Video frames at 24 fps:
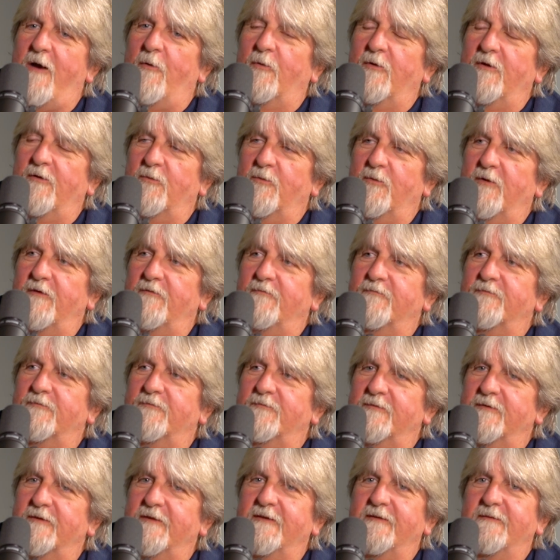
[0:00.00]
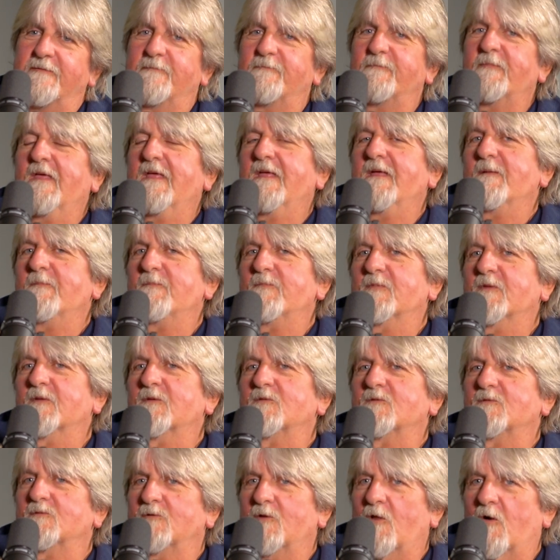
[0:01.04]
We've
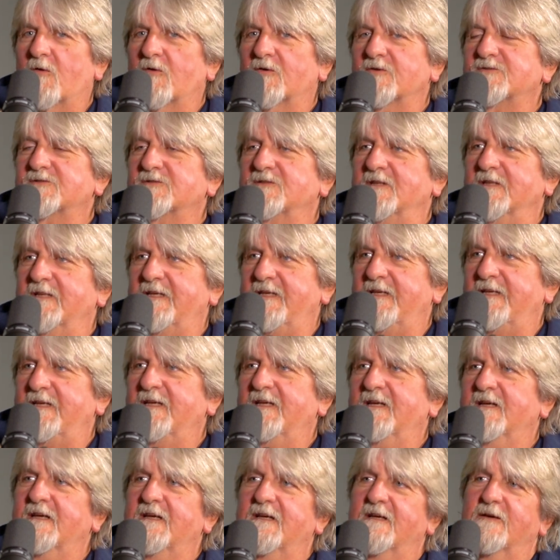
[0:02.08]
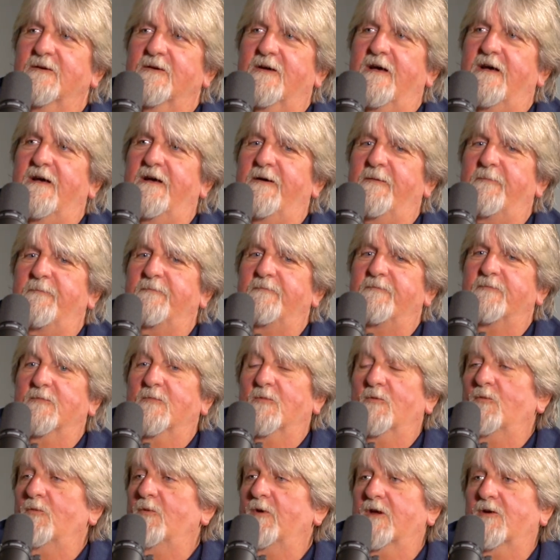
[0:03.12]
largely...
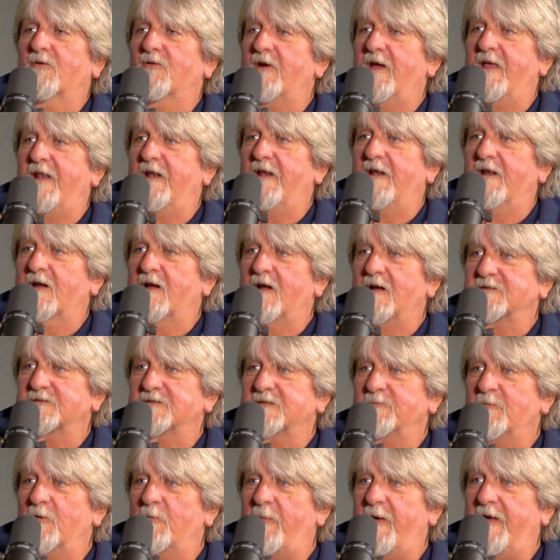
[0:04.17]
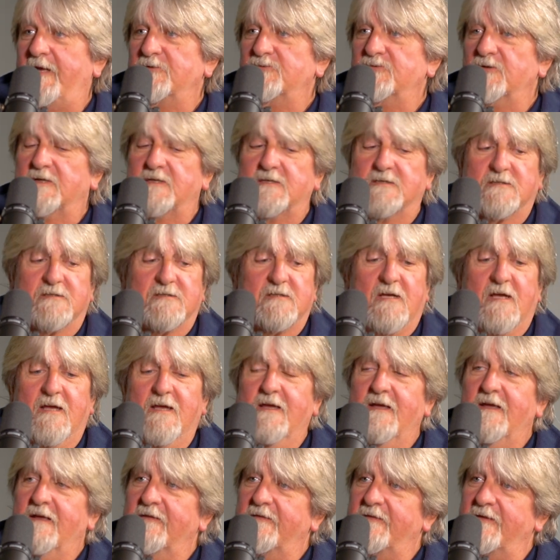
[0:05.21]
we created a customer matrix.
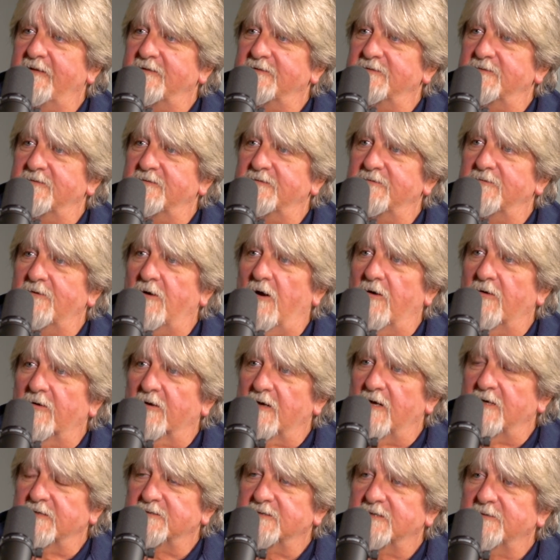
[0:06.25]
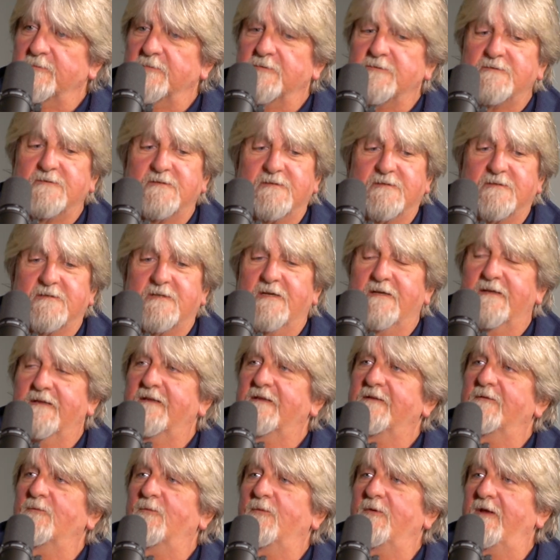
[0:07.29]
These are our customers.
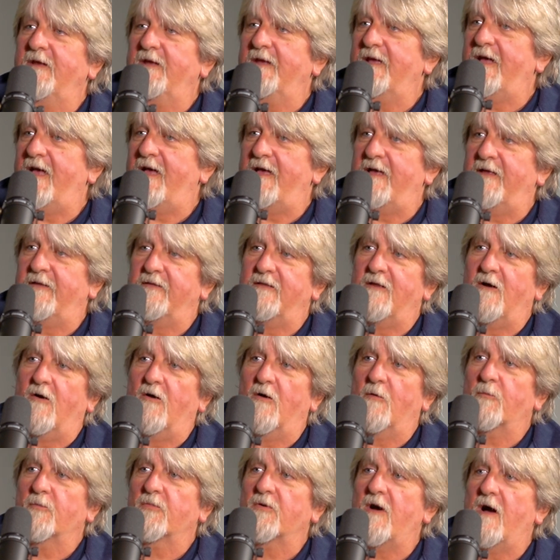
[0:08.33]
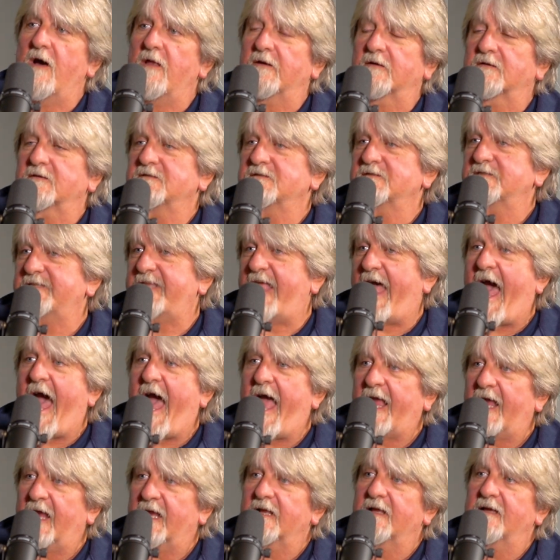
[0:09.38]
We had our product
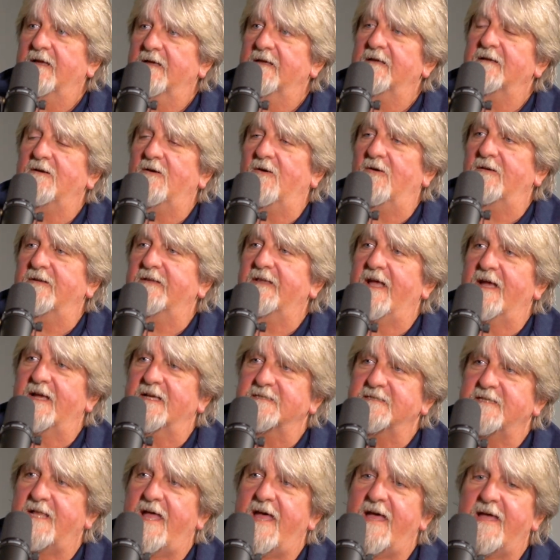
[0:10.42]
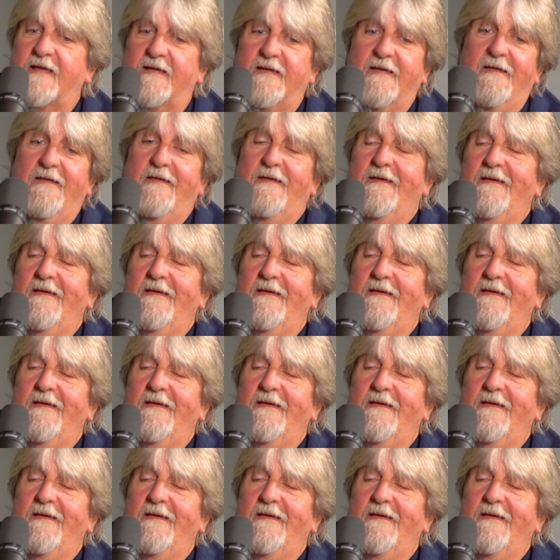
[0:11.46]
stack, our tech stack.